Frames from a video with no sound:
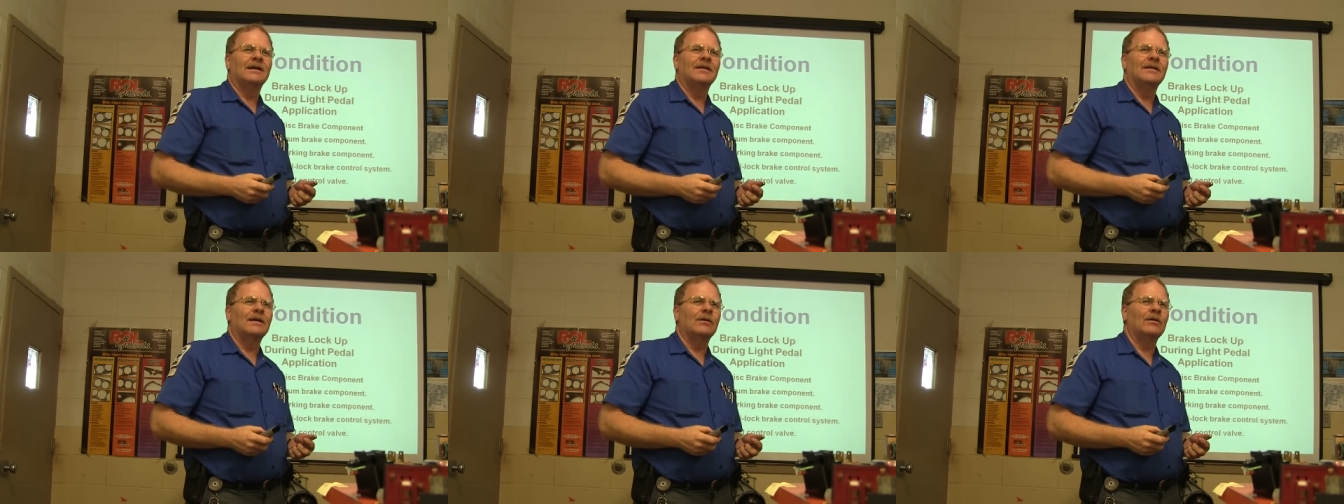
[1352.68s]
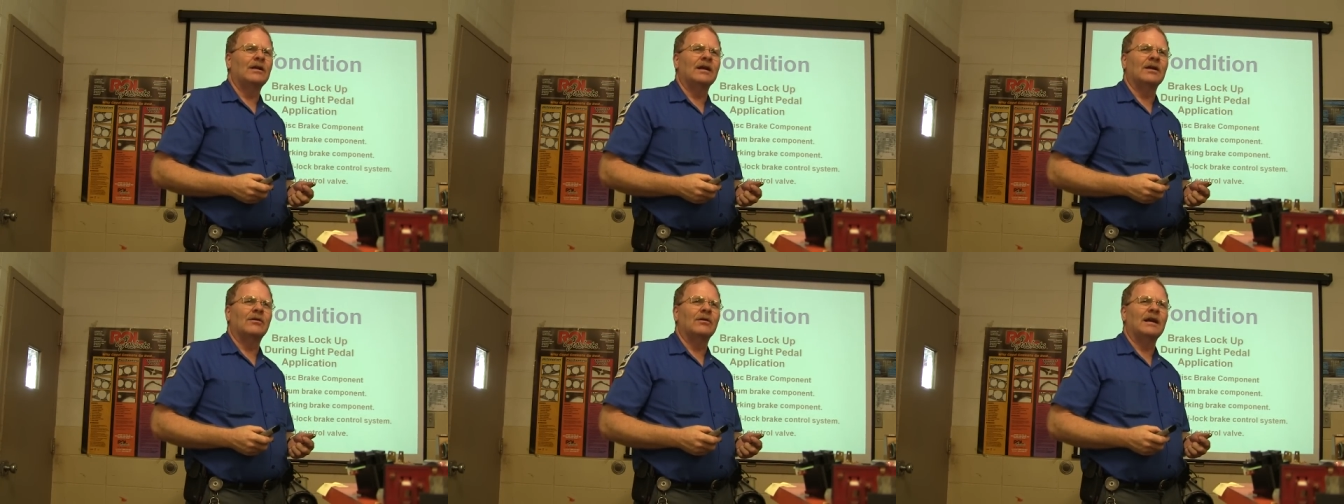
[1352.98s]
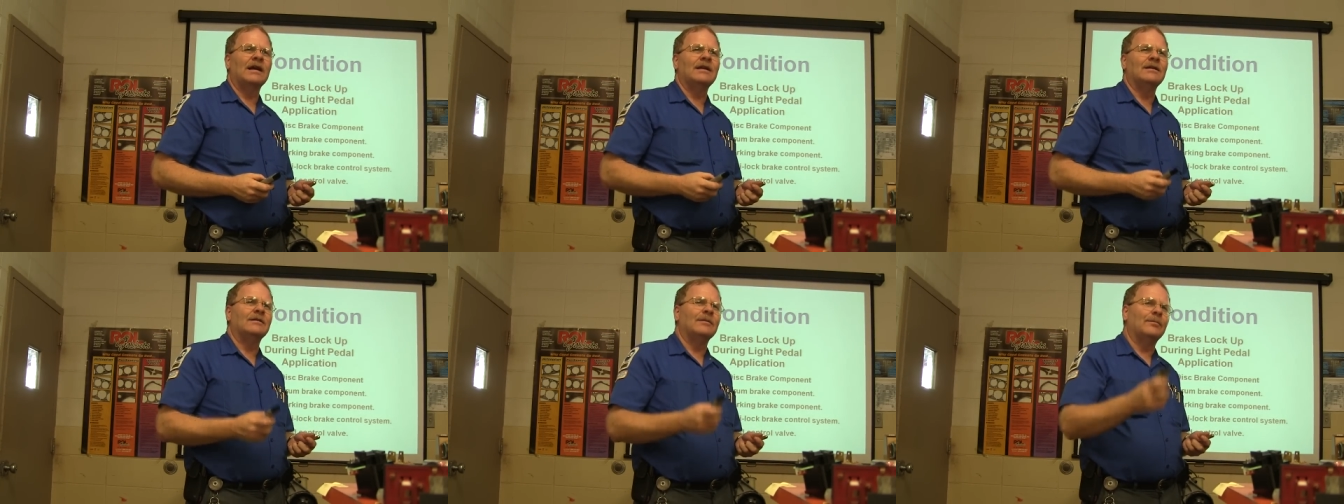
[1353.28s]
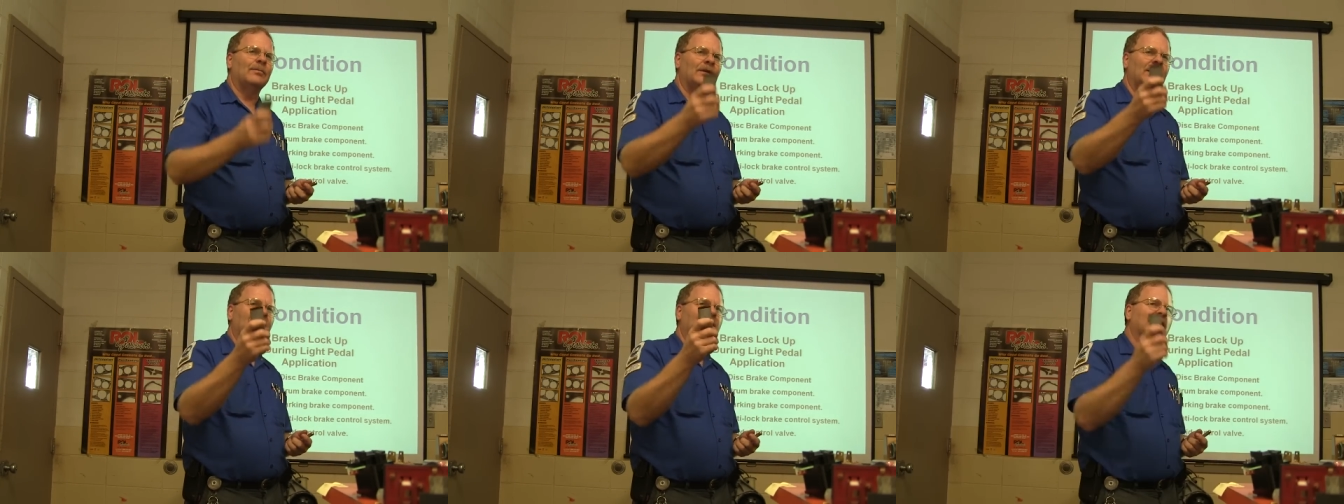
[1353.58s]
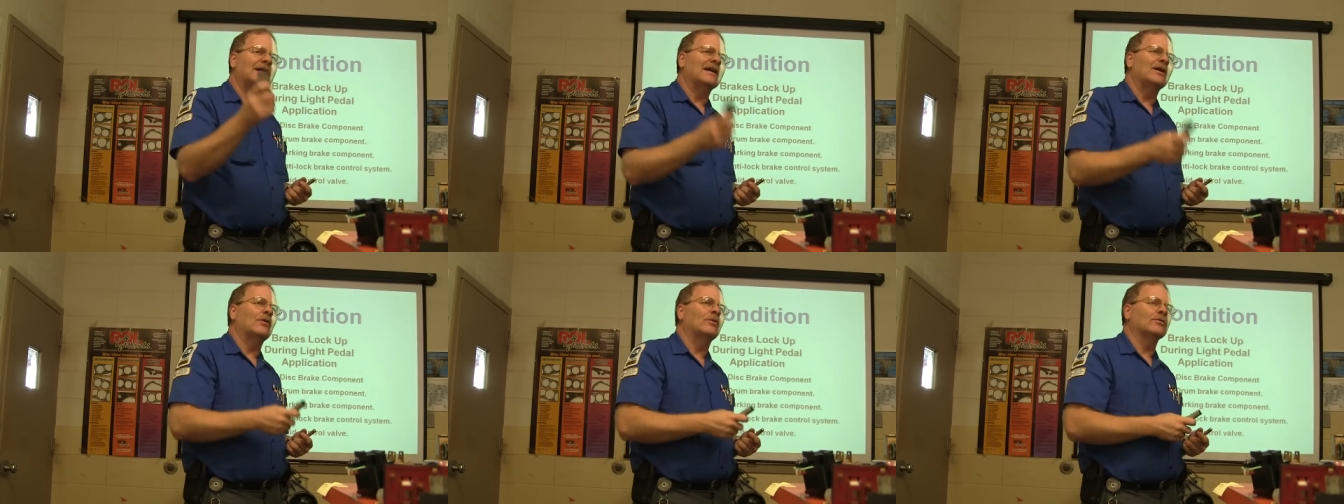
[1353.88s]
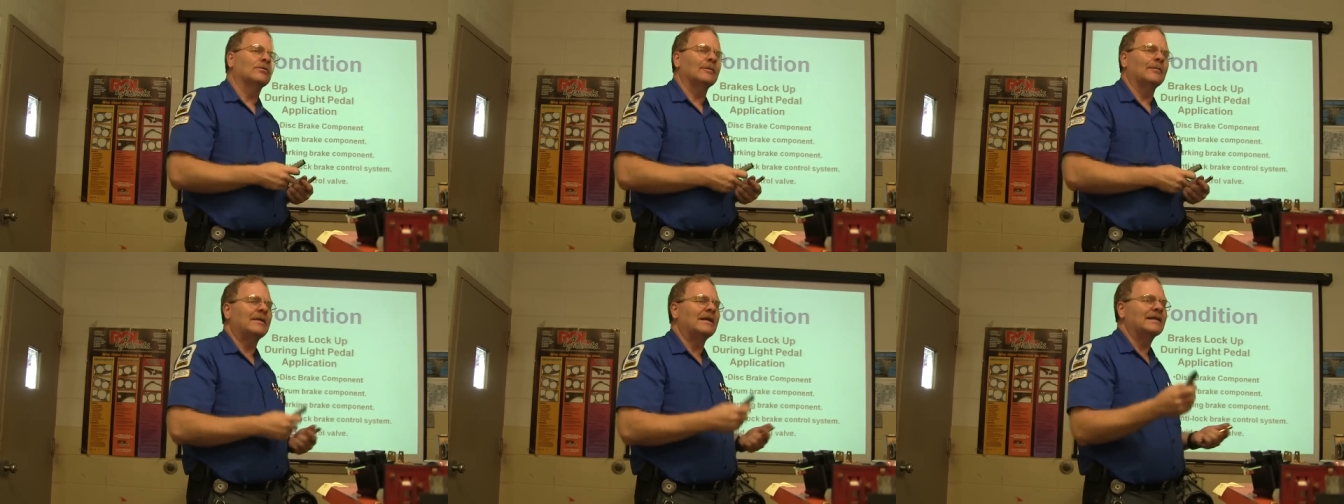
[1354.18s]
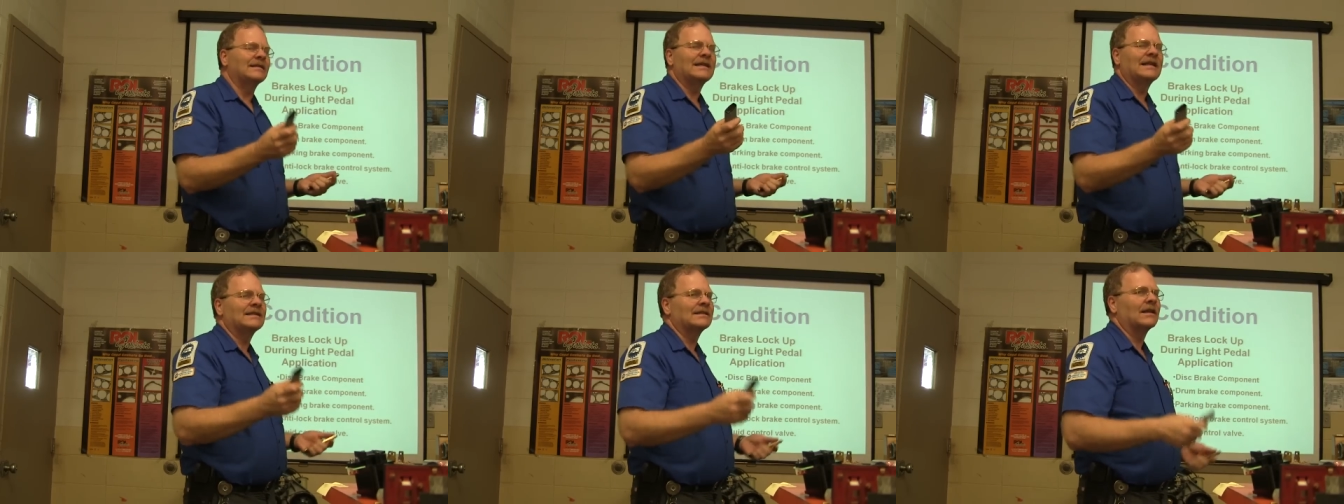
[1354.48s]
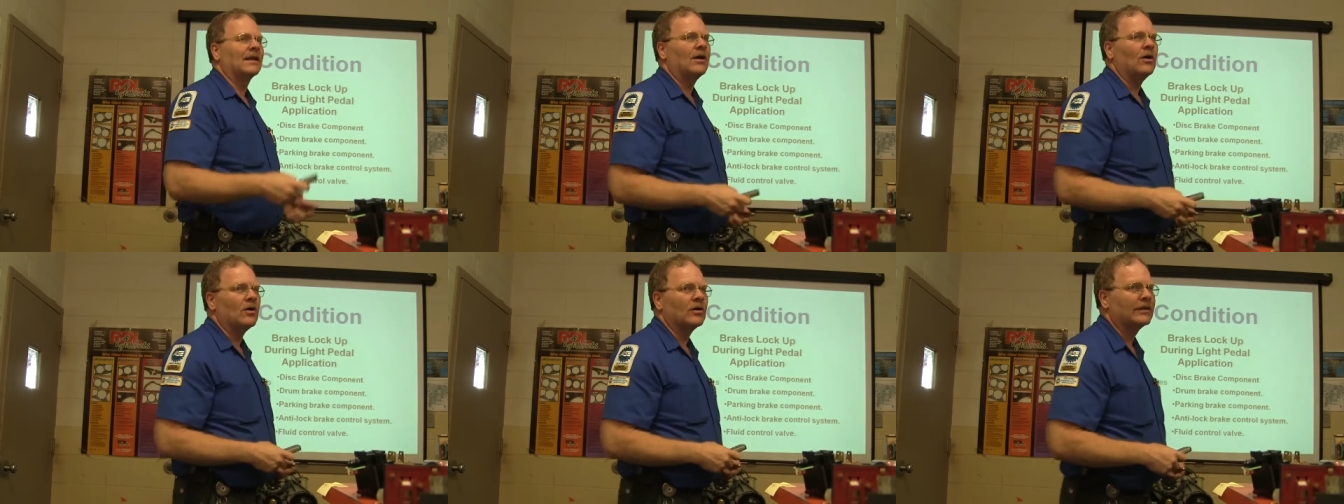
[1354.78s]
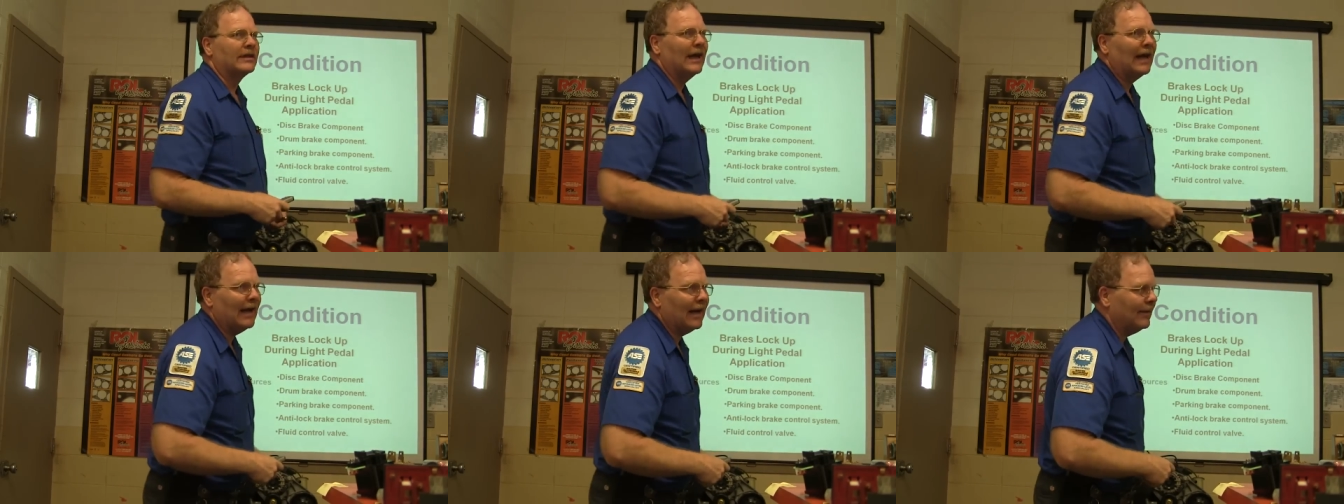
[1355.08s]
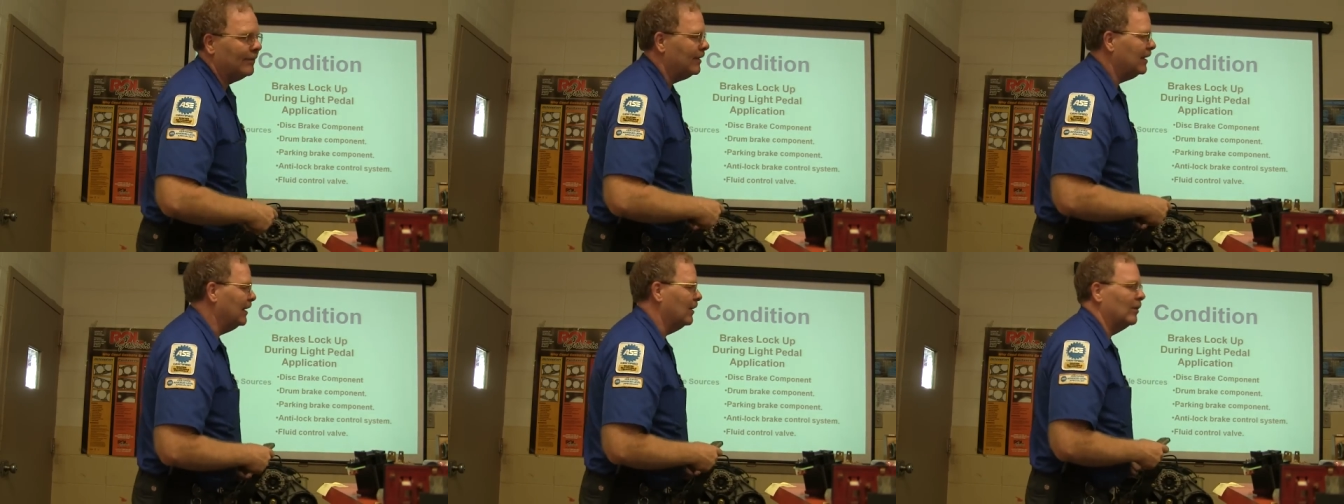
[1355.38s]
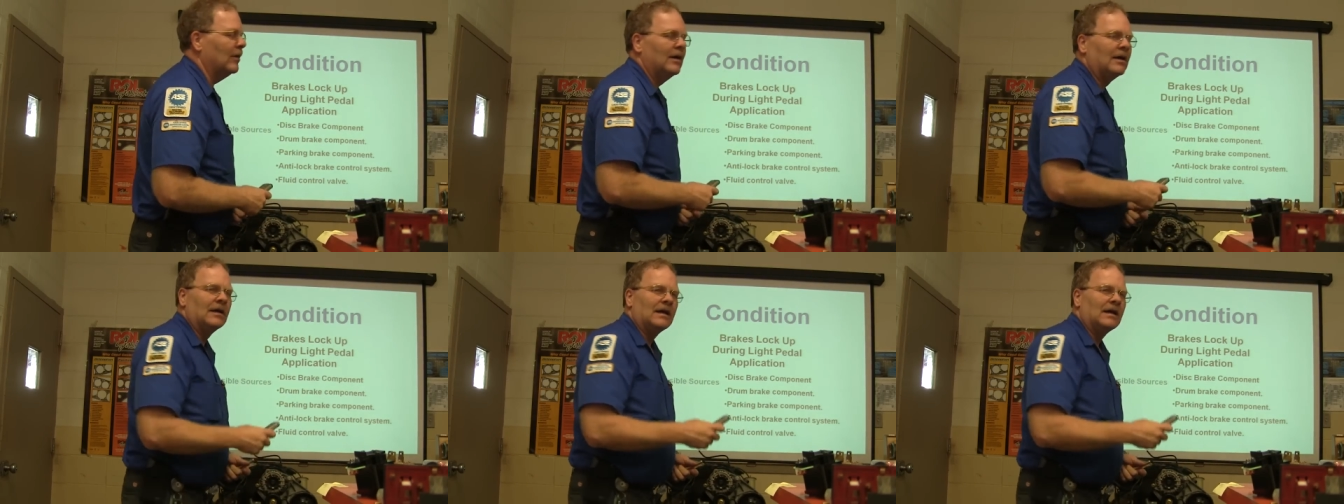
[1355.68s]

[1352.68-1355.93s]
Wasn't it great? Put that thing on, but it takes a long time, you know.